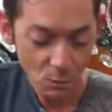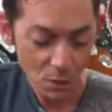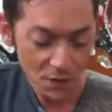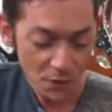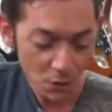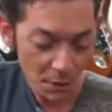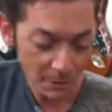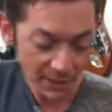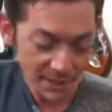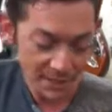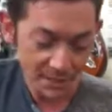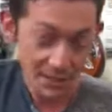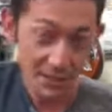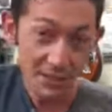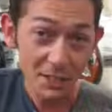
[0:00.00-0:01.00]
which normally
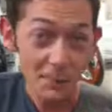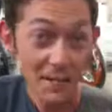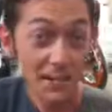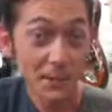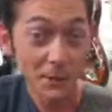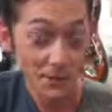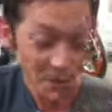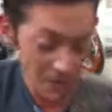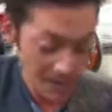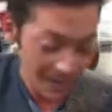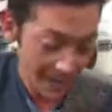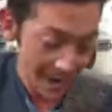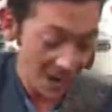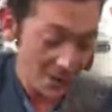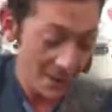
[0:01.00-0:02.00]
isn't good depending on what you're
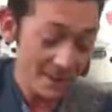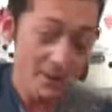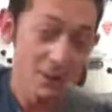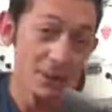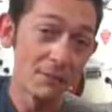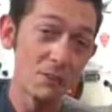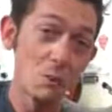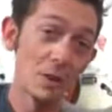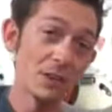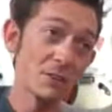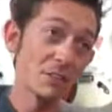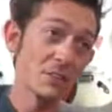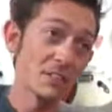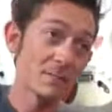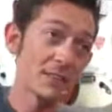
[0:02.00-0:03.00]
doing. However, if you want
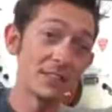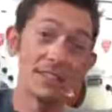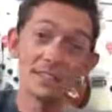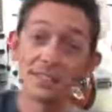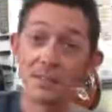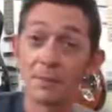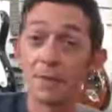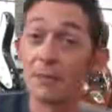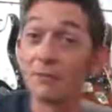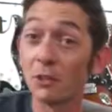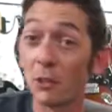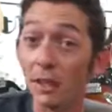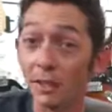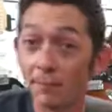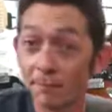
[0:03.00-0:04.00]
to do something like, say, Pink
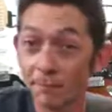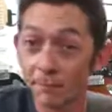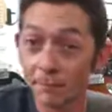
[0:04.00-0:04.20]
Floyd,